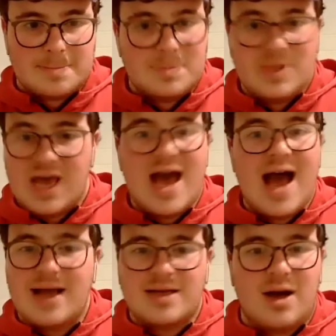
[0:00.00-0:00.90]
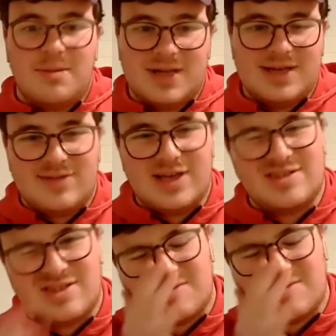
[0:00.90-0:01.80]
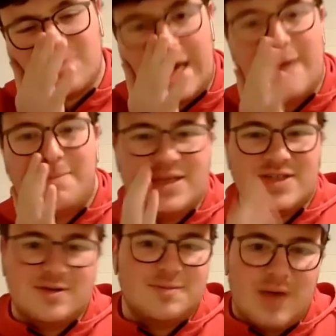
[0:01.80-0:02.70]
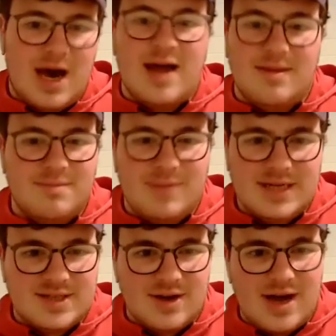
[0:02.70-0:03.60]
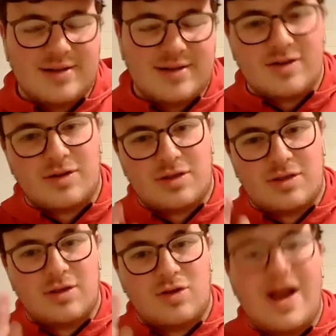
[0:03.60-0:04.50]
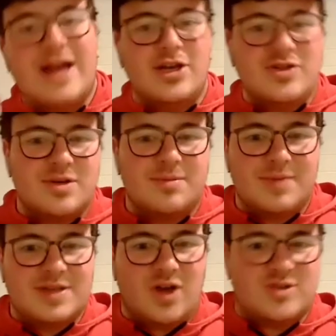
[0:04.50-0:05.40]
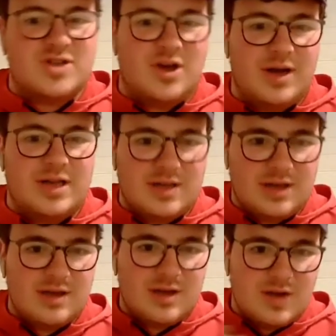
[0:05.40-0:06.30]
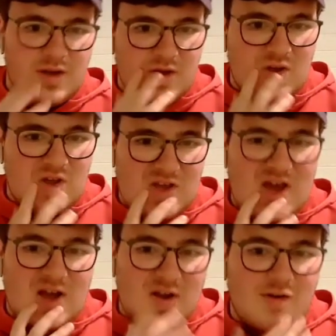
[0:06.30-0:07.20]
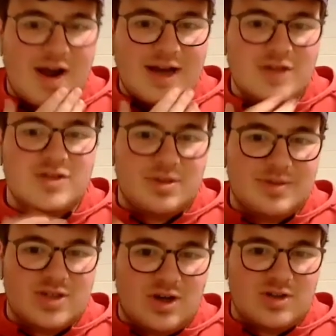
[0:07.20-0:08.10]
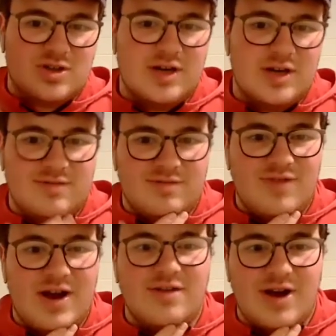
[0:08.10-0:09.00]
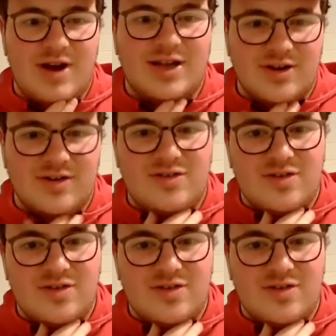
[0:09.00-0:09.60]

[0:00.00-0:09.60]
Yeah, I can't believe there's. Yeah, me too. Greg Newsom is also Greg Newsom is also a very, very good